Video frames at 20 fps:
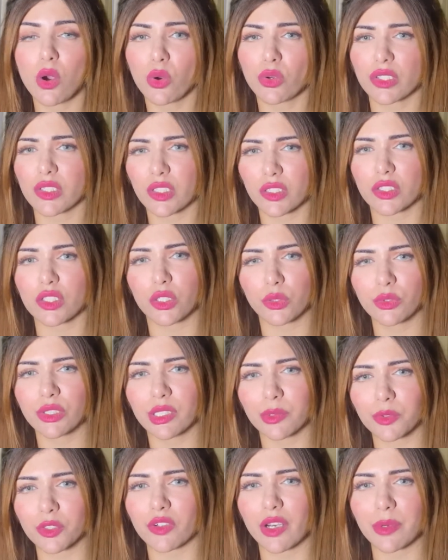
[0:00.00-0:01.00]
just 2
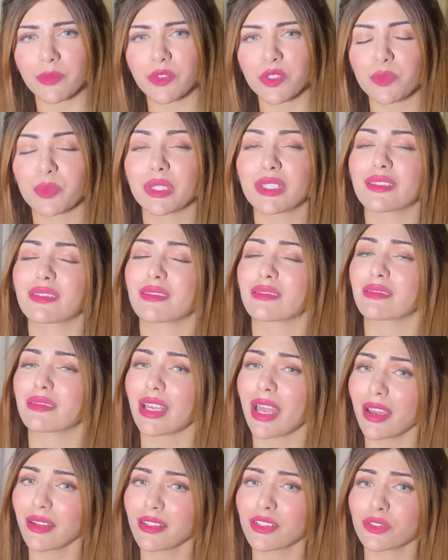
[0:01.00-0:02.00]
subscribers, because
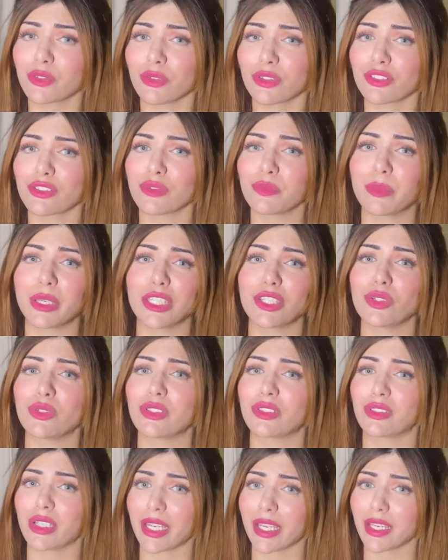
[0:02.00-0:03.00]
that is going to make your
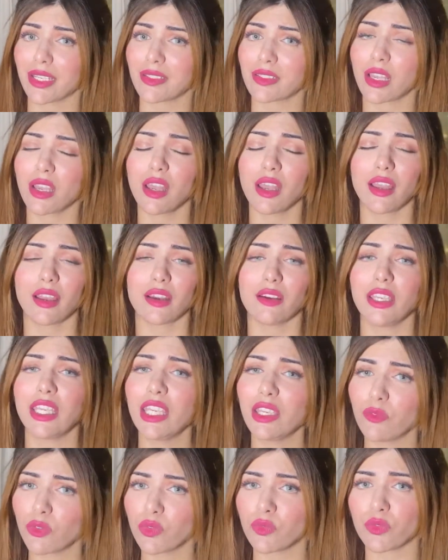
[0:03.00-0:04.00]
days
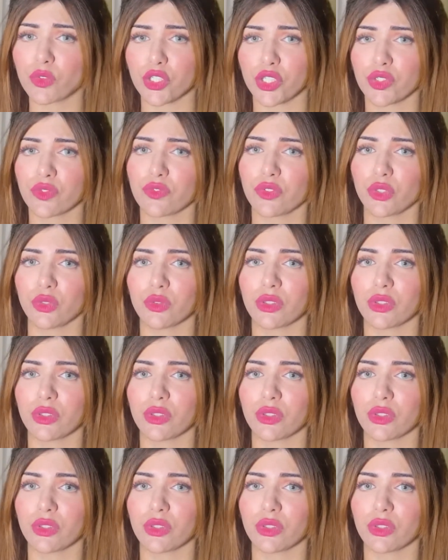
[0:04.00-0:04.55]
even worse for you.